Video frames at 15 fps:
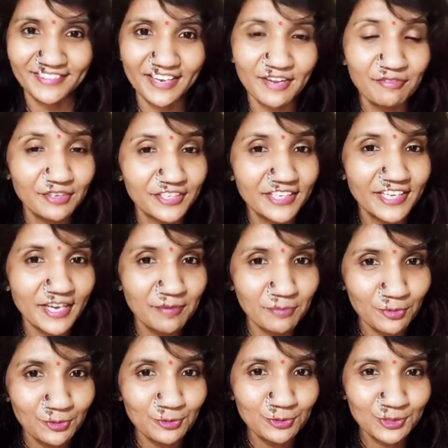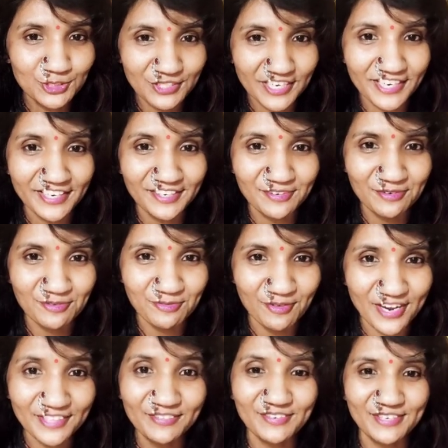every day I'm going to share
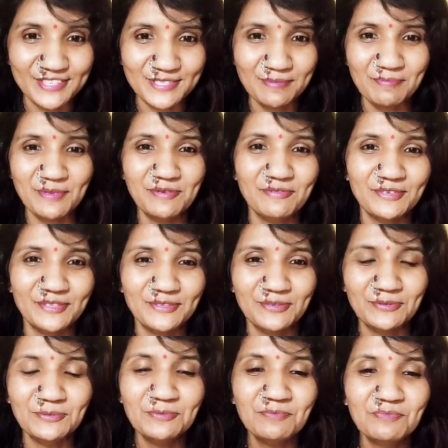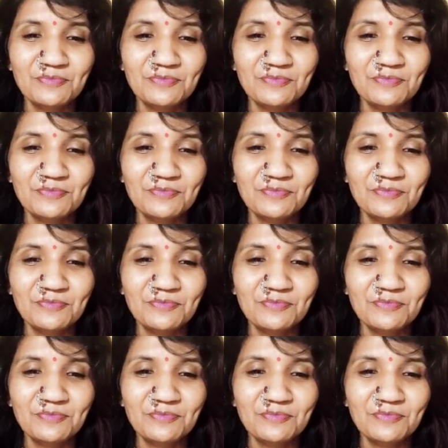one recipe with you.